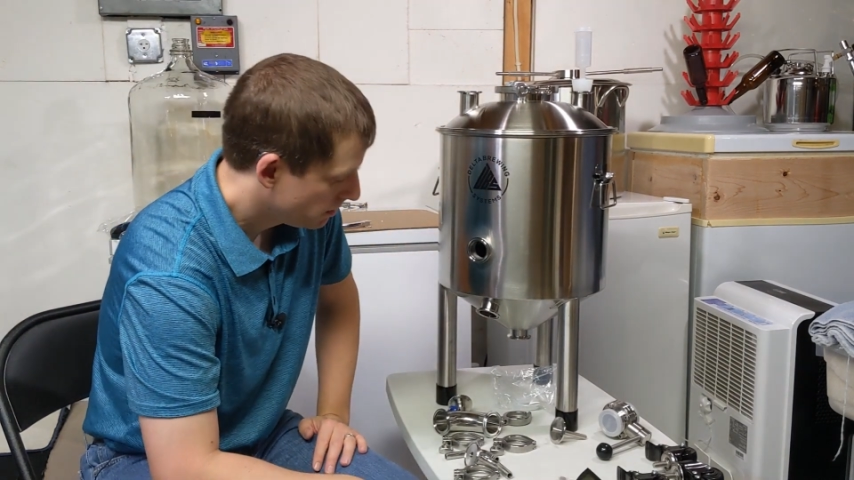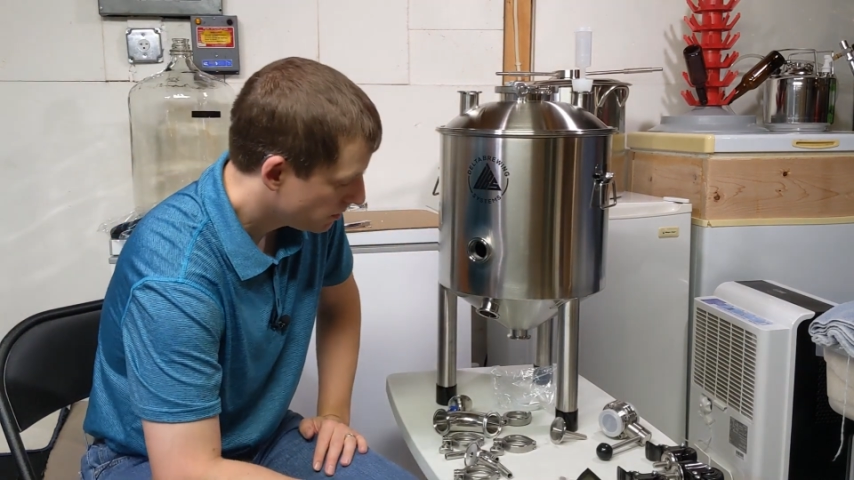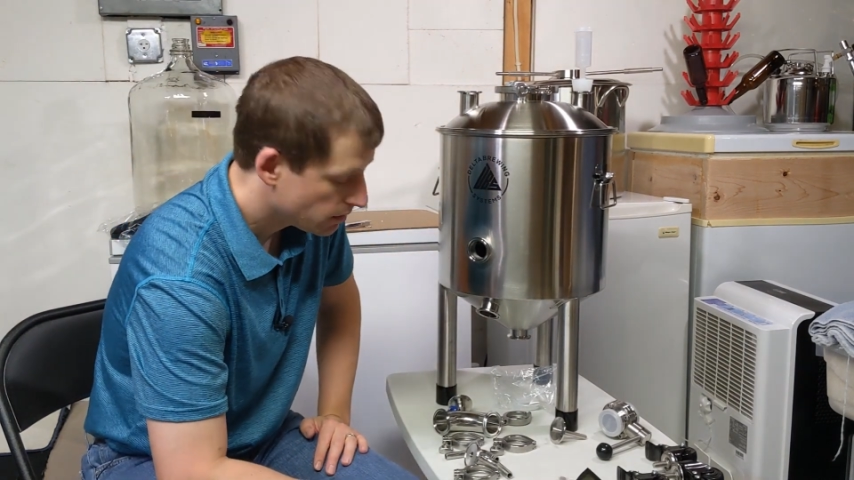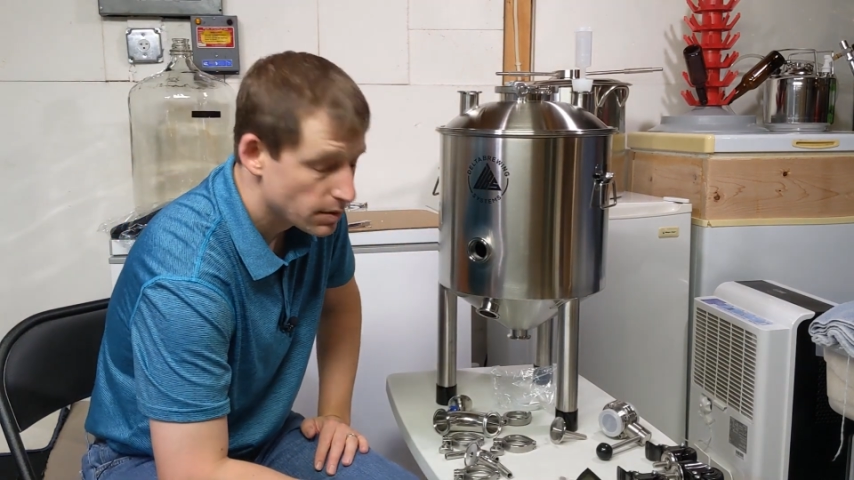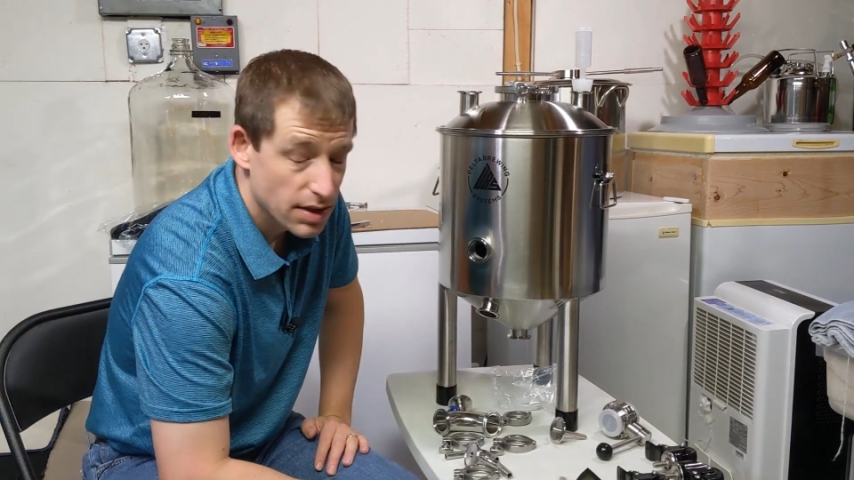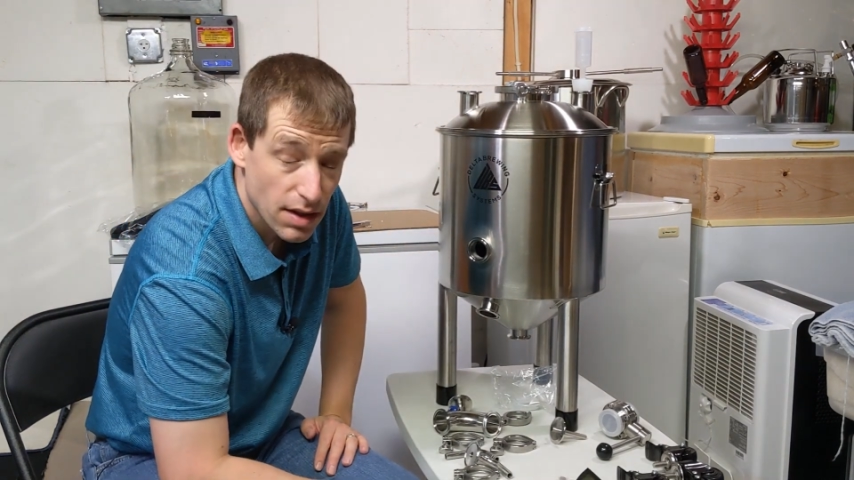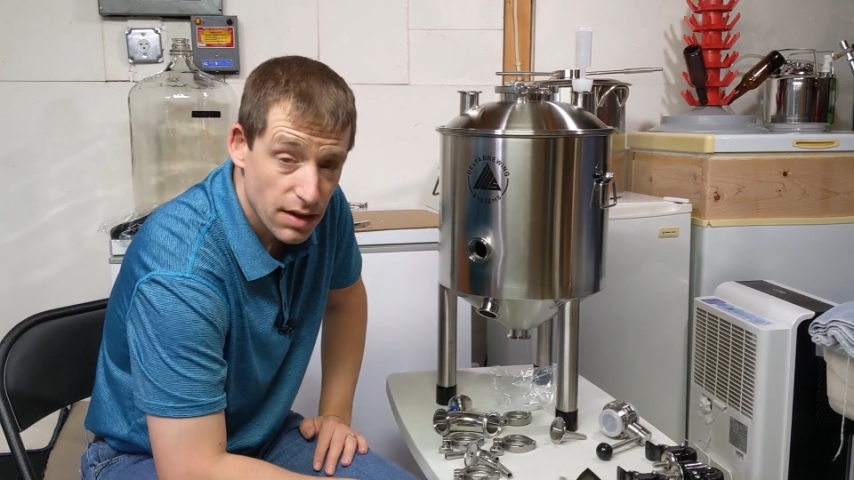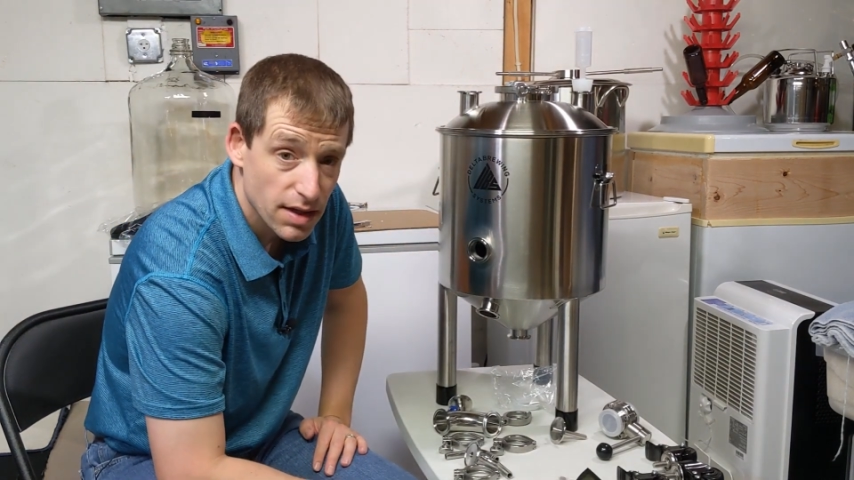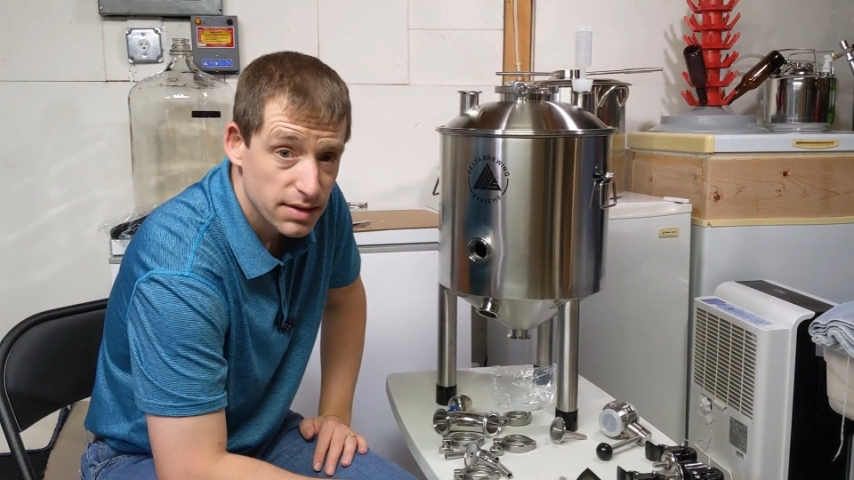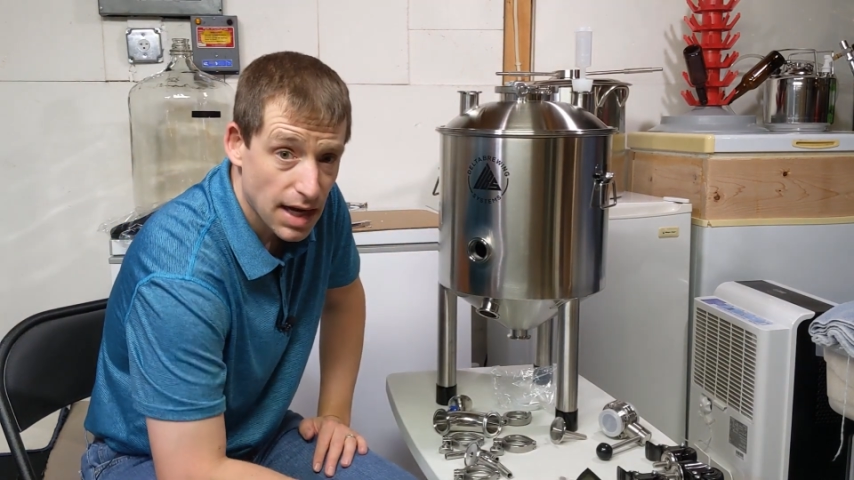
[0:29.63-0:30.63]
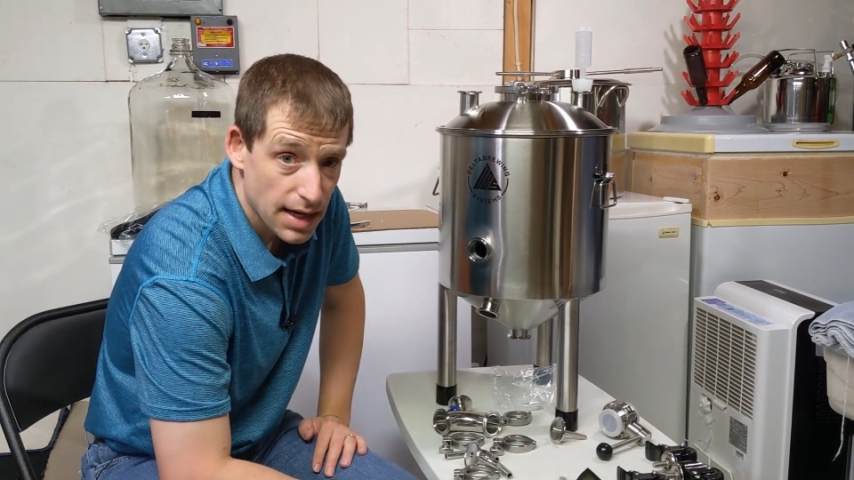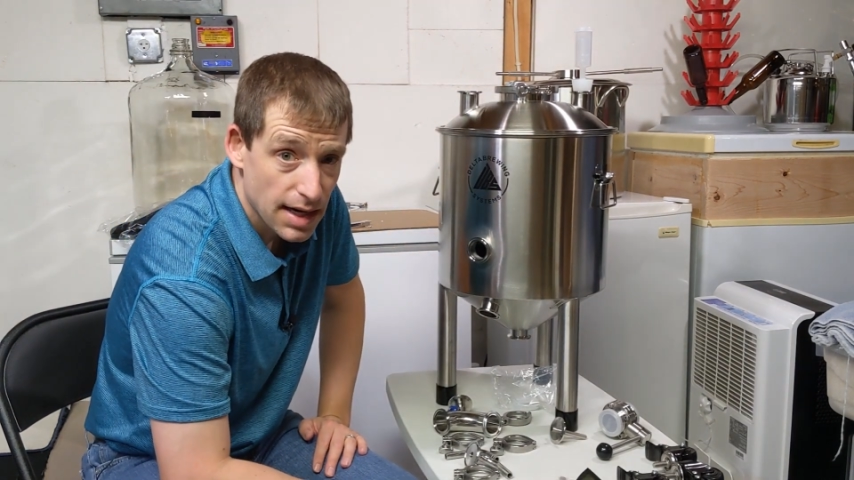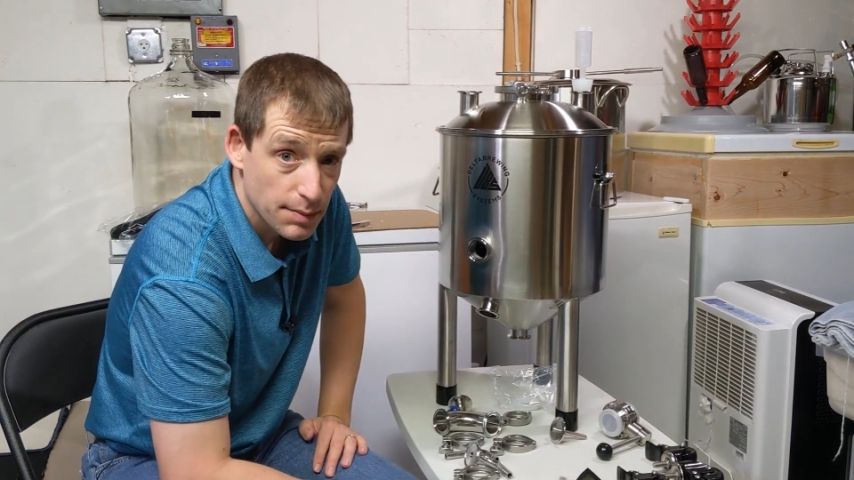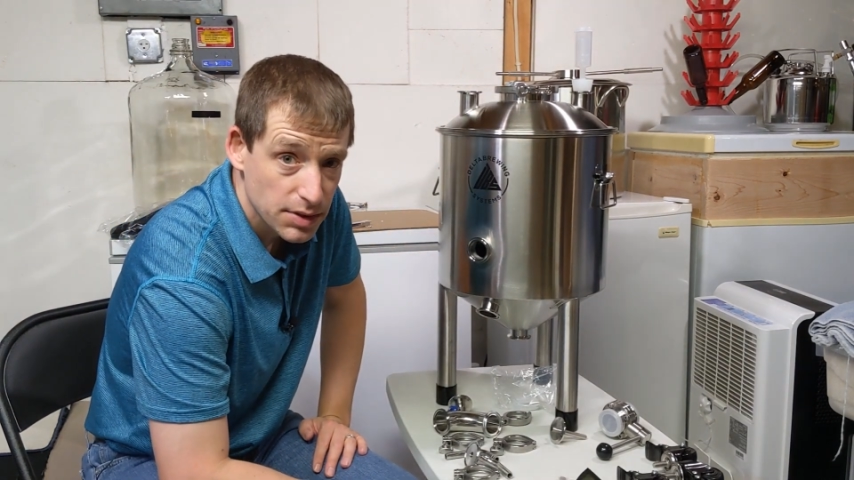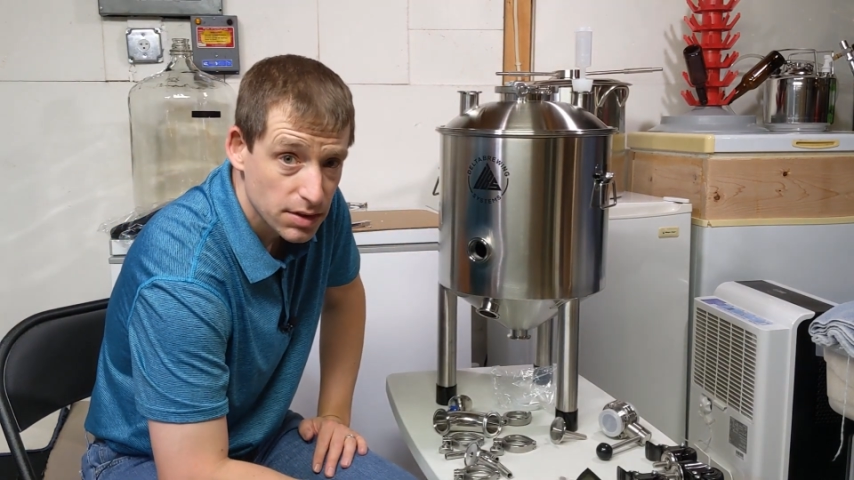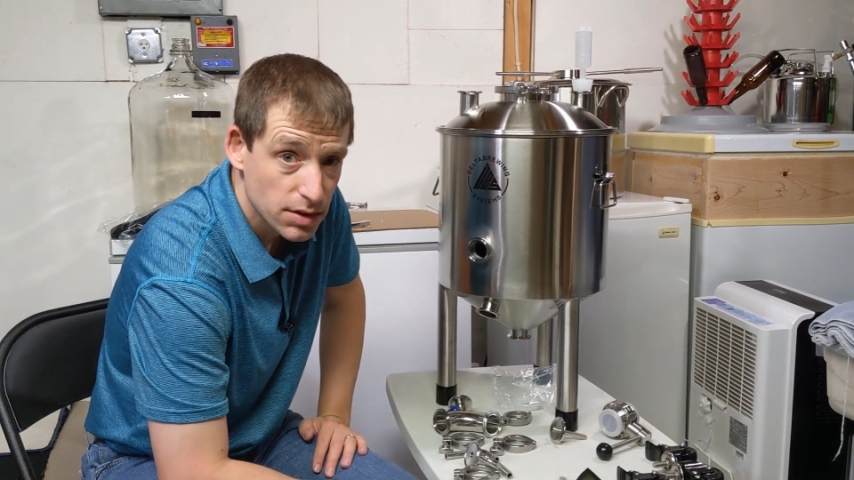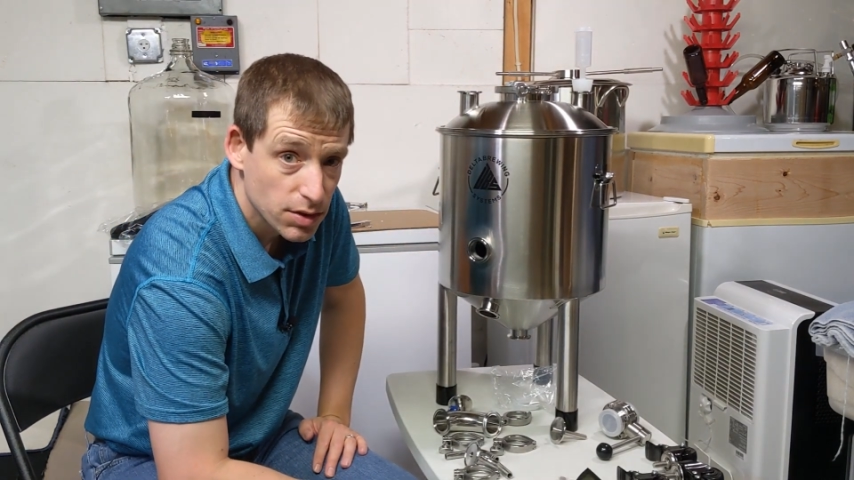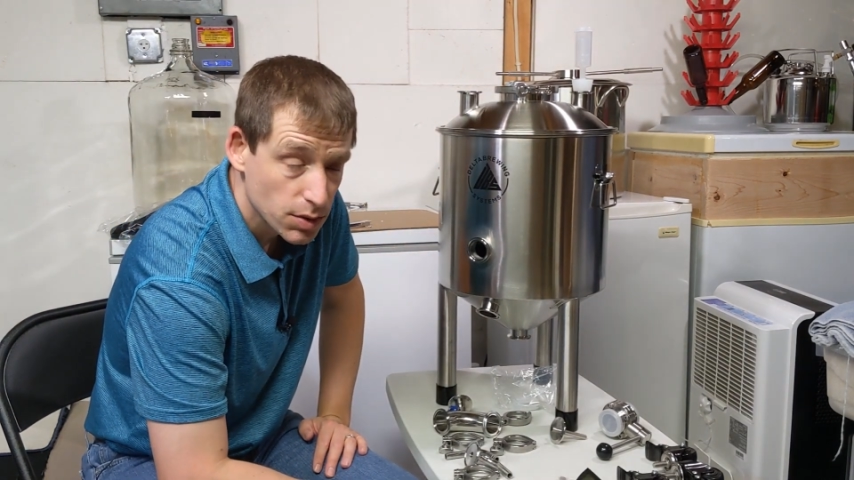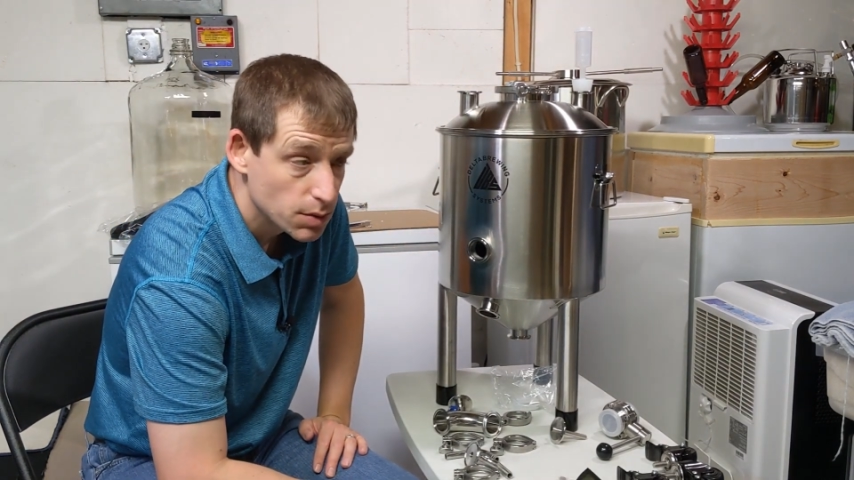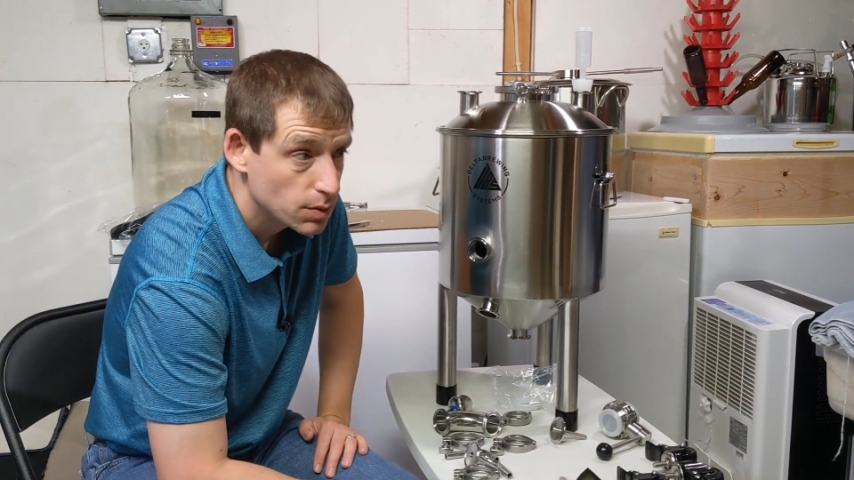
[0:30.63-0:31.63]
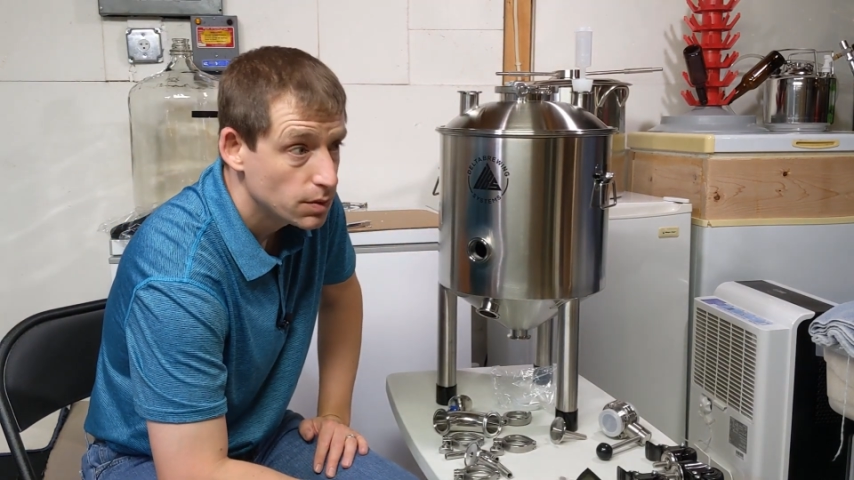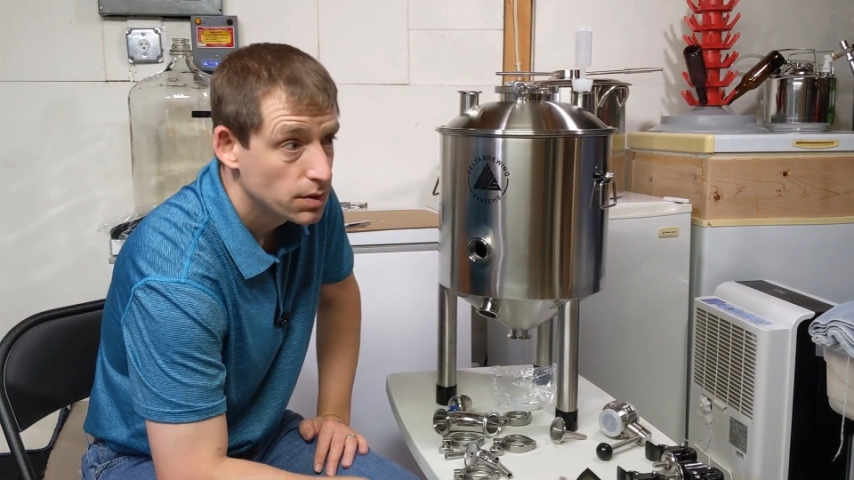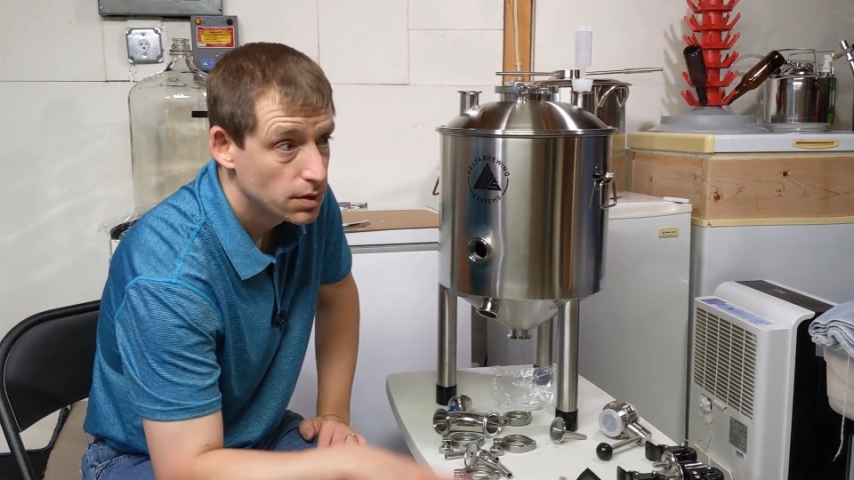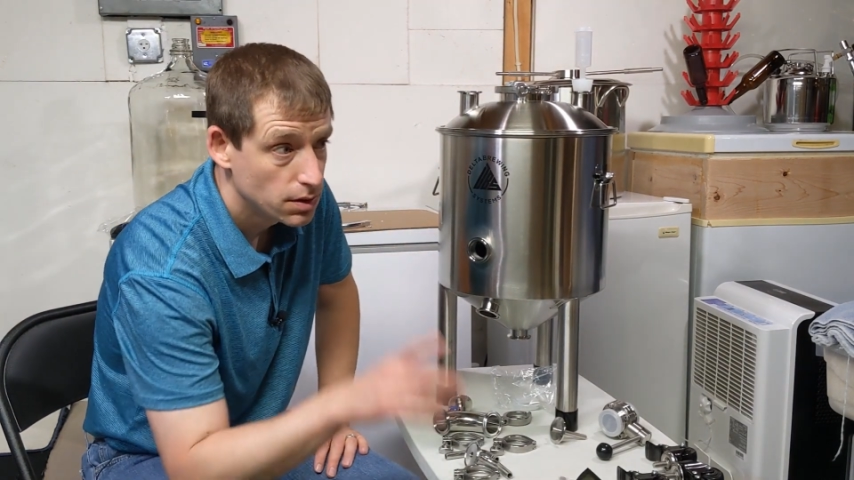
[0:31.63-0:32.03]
So one of the things I opted to do,